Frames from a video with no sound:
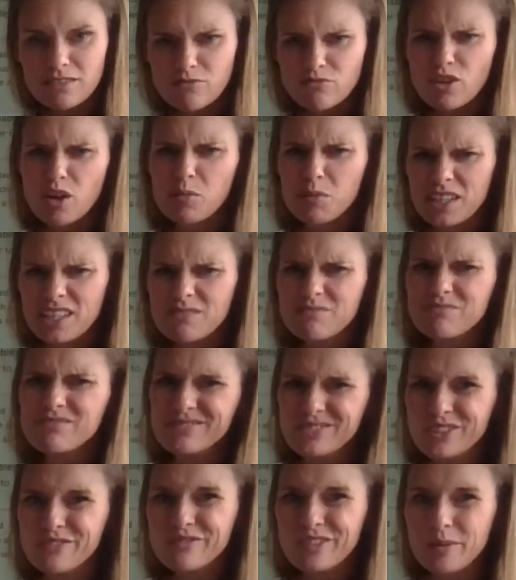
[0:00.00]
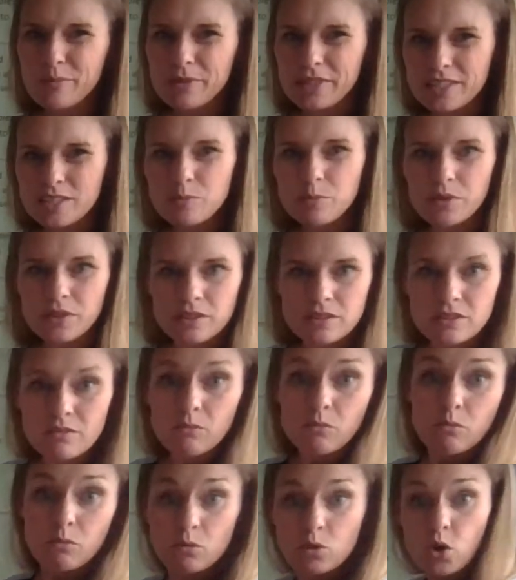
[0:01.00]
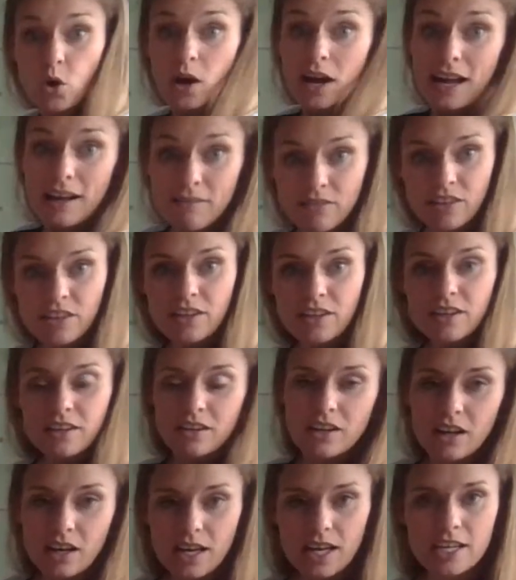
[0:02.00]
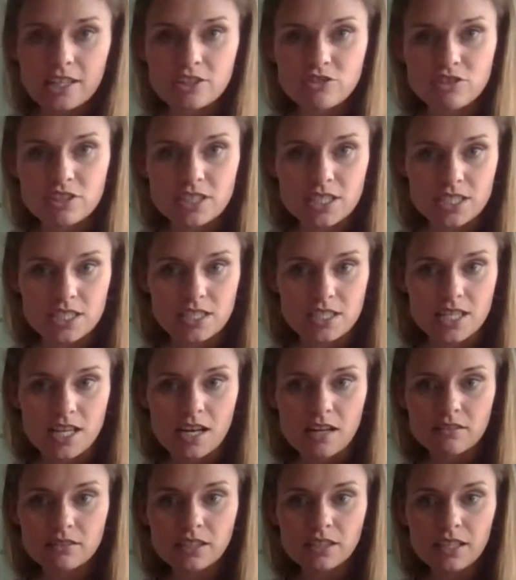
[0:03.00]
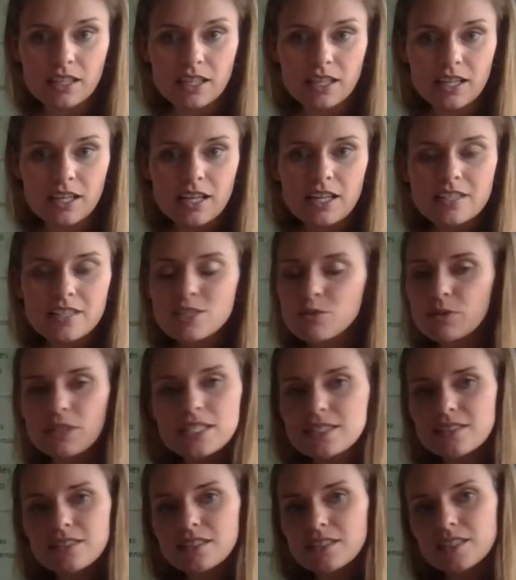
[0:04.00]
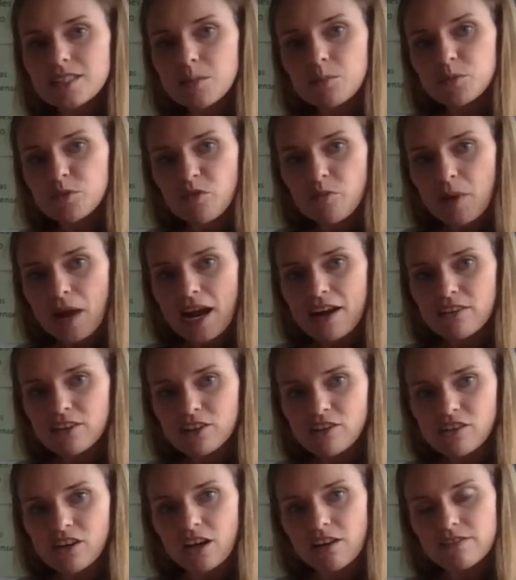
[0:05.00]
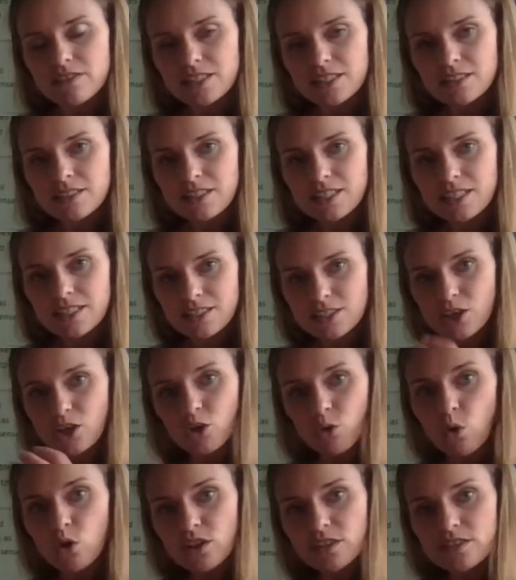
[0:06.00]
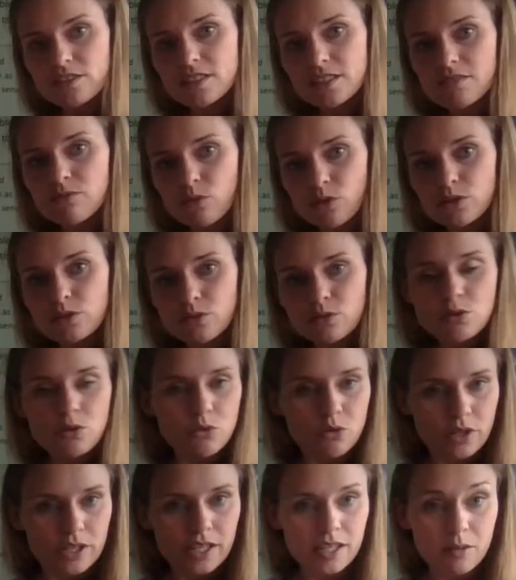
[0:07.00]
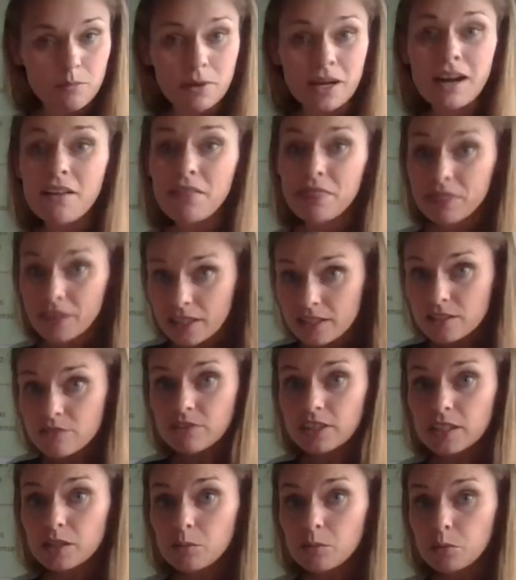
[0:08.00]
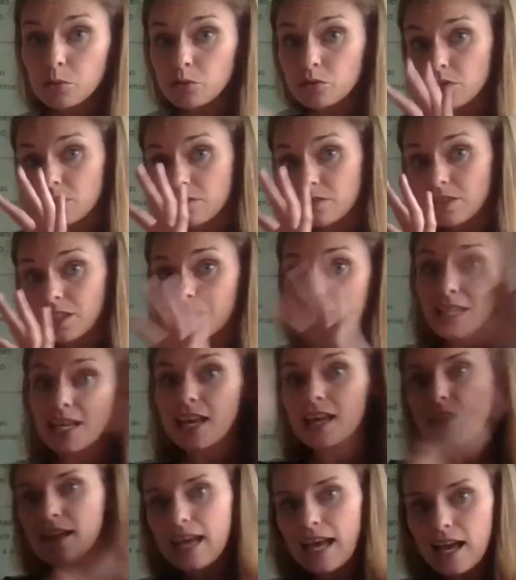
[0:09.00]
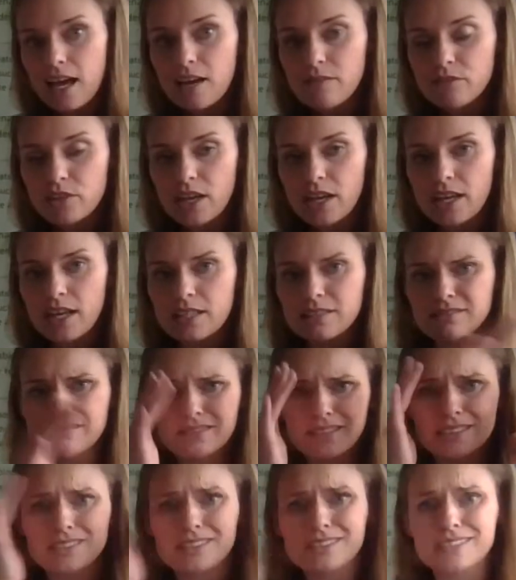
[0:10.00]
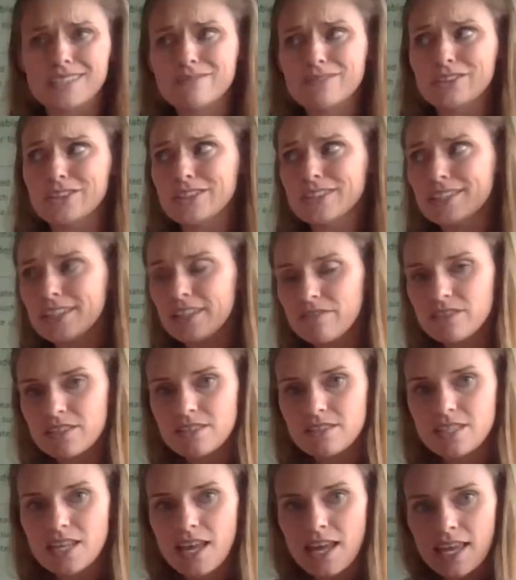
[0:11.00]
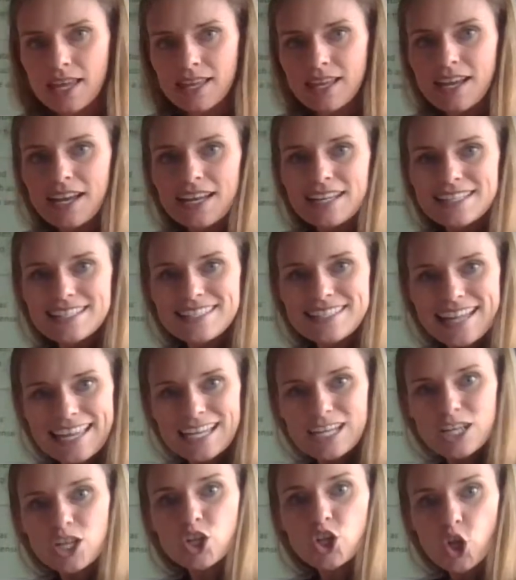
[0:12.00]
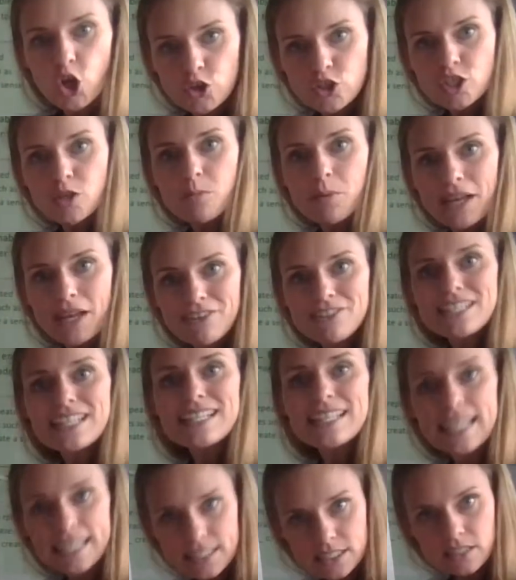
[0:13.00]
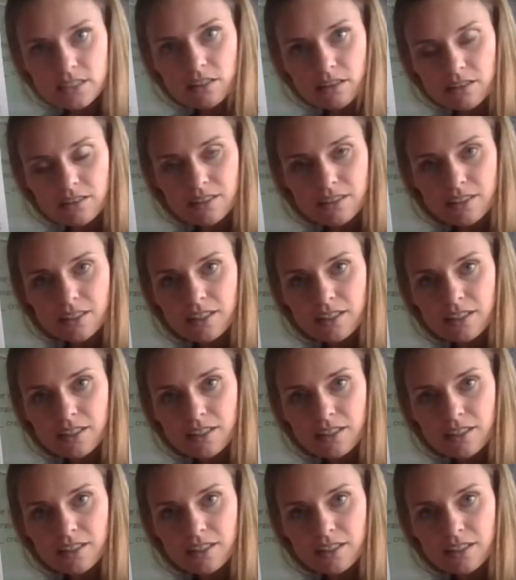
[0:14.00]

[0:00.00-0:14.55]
Rubbish, well, not rubbish, but not have the extra detail. So it isn't the number of paragraphs, it's the quality of what you're talking about. And that's really important. So get out of your head, oh God, I haven't got enough to say. Say a lot about a little